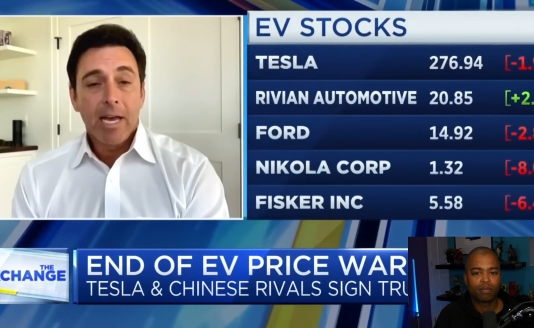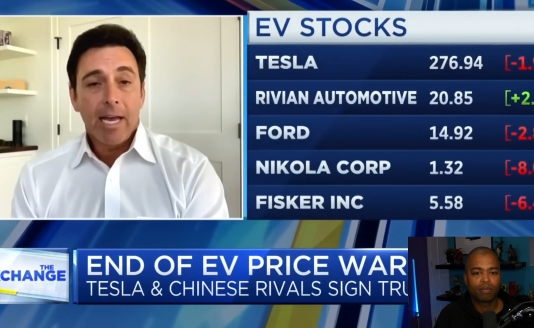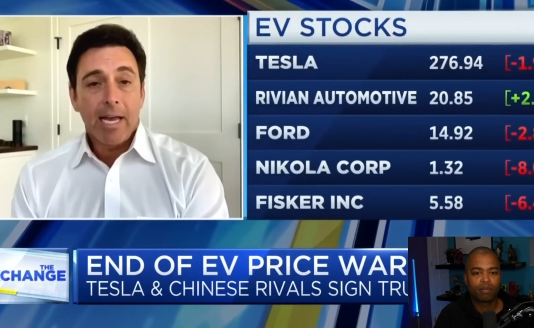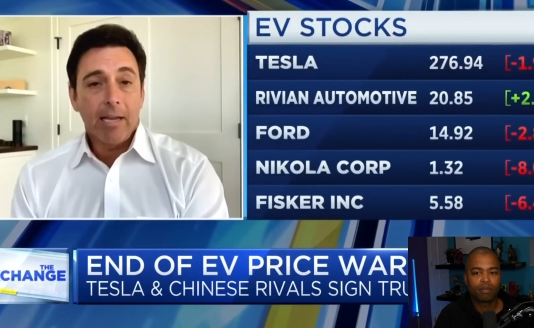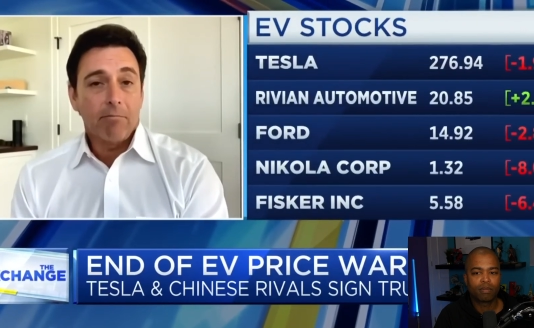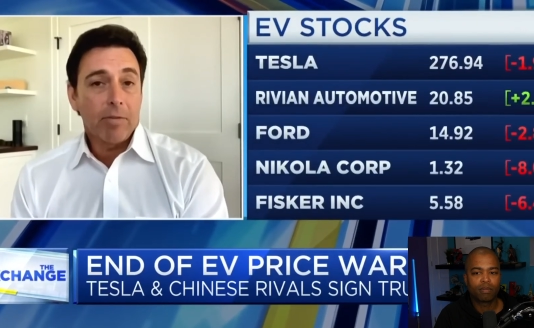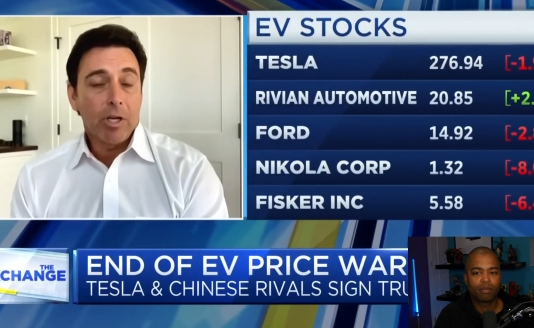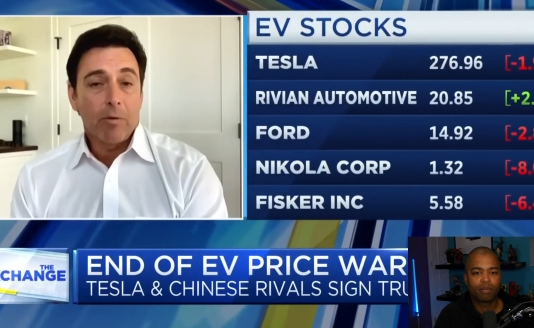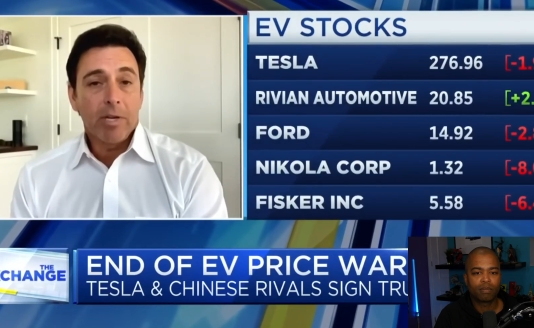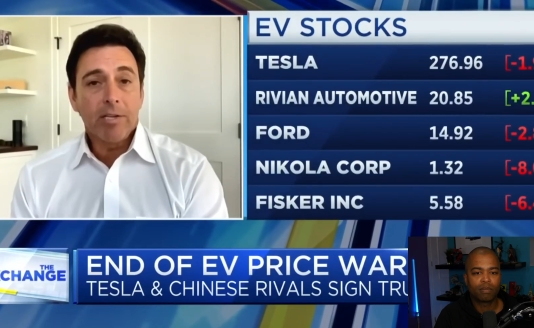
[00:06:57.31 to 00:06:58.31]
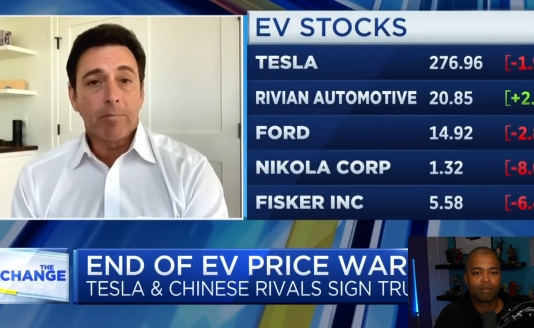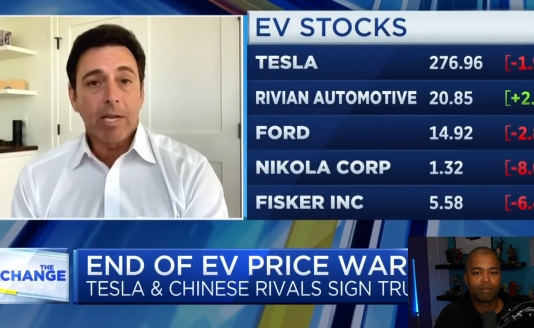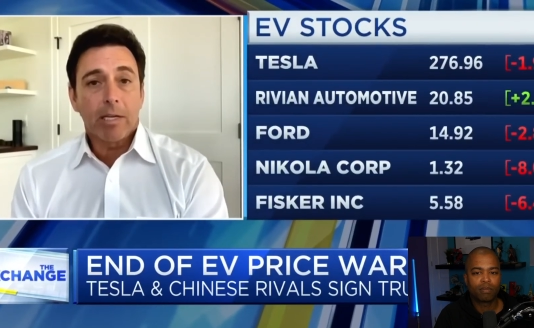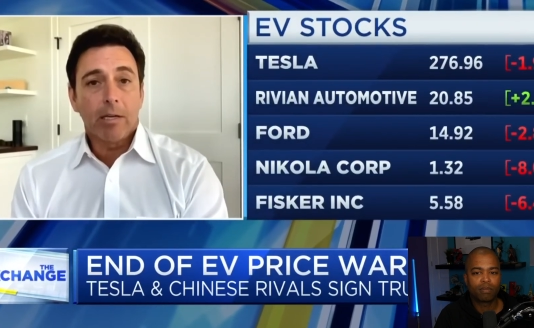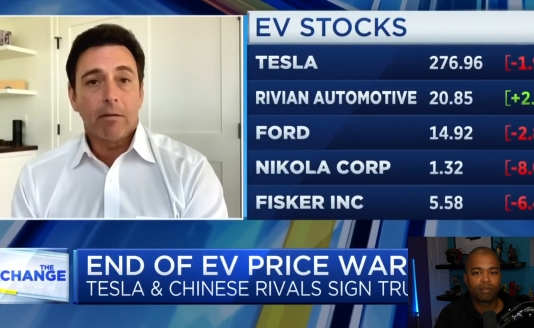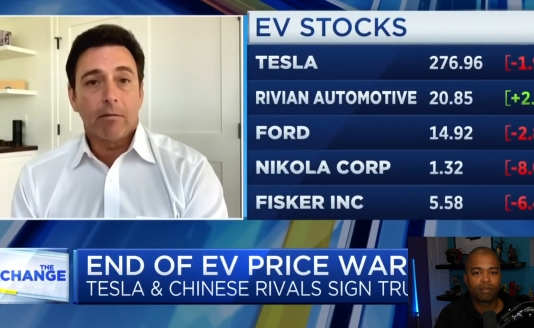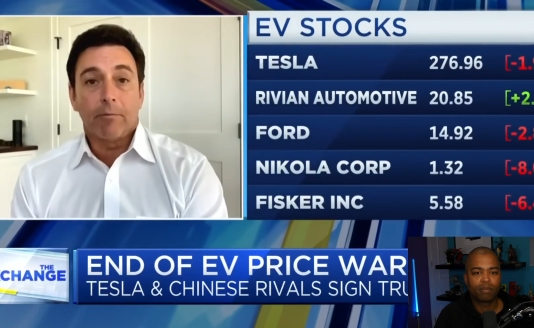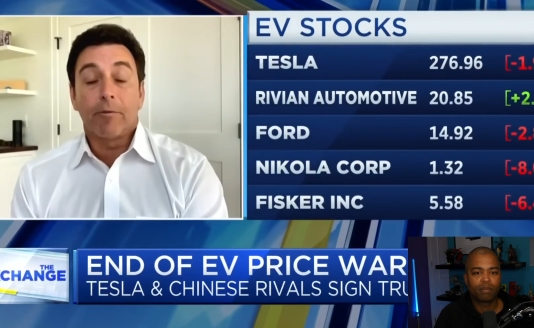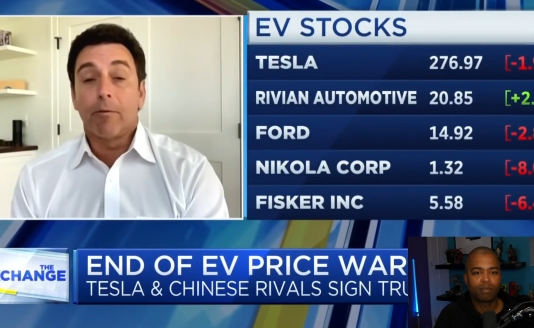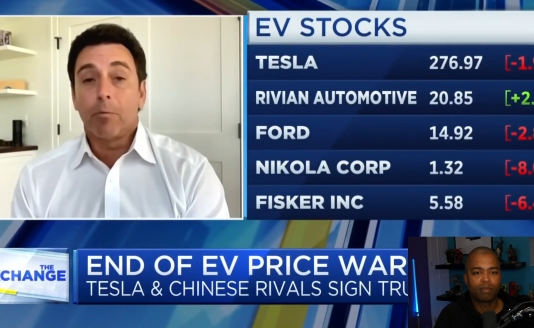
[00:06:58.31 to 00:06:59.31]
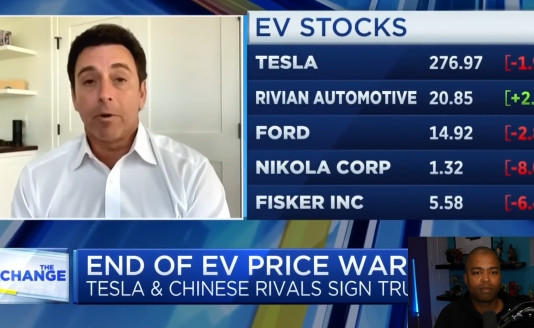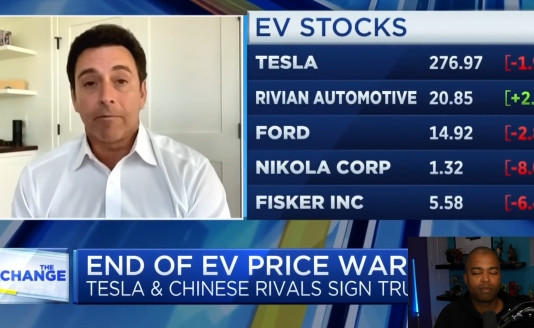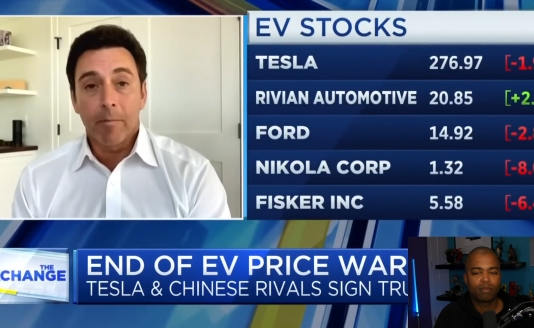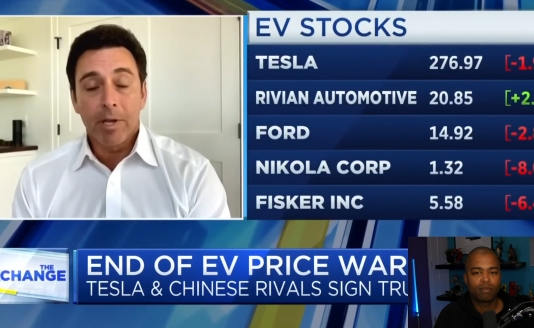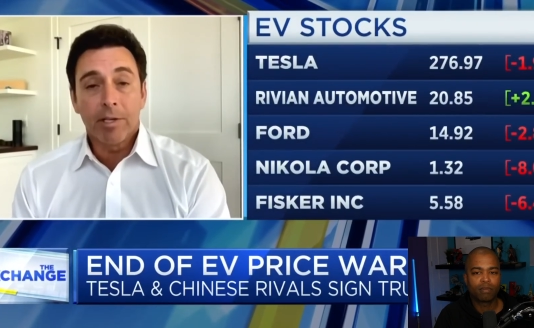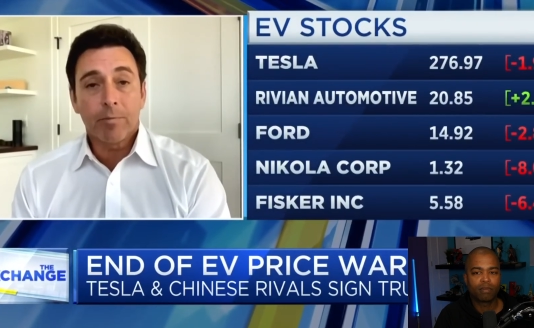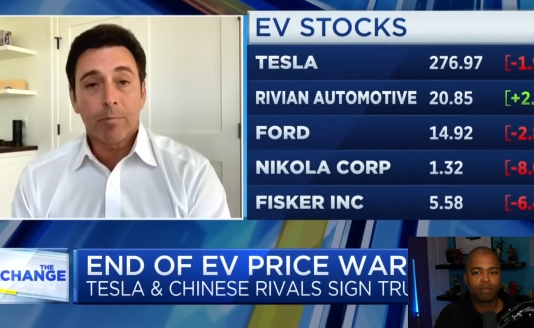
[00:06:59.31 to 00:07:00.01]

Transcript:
Speaker 1: And you know, he's making, for, from his